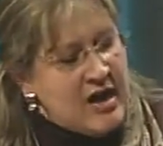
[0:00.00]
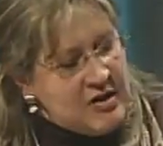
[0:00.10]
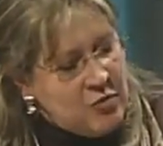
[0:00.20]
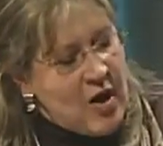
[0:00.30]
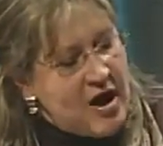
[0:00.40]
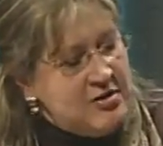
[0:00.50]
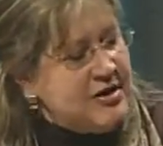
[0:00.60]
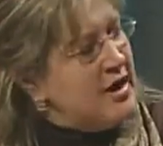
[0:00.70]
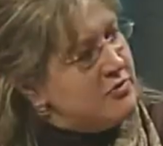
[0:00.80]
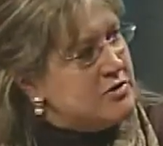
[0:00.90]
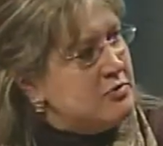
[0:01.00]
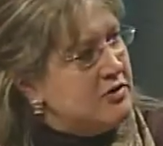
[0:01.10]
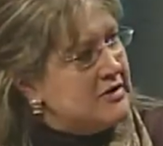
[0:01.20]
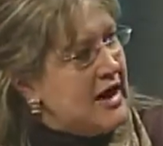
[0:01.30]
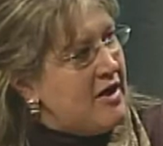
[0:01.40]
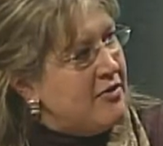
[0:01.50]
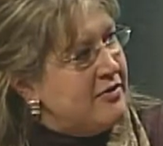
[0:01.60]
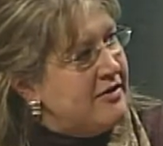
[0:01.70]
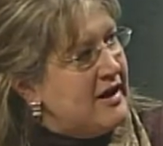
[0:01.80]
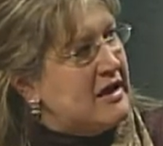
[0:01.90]
while that was worked out,
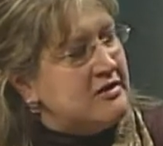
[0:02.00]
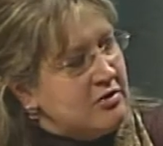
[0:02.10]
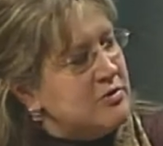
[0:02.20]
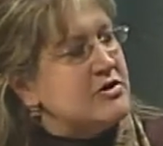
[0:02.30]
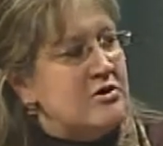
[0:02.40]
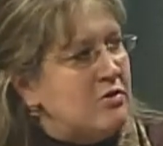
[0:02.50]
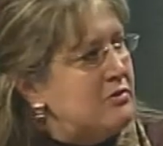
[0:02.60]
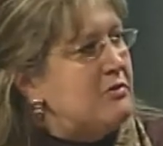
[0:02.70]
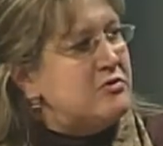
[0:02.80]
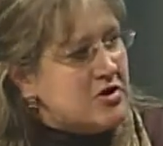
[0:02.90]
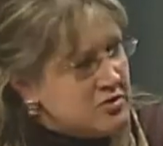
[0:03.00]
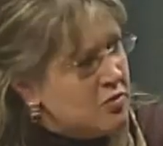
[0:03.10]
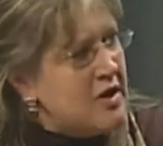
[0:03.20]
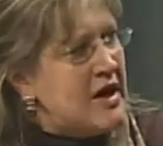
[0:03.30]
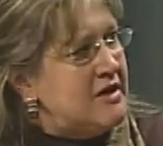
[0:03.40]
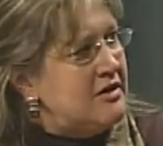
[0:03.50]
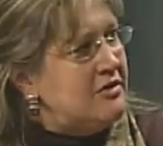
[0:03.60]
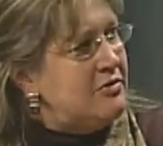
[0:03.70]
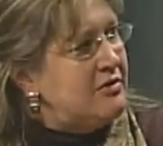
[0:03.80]
and there was no just what I knew,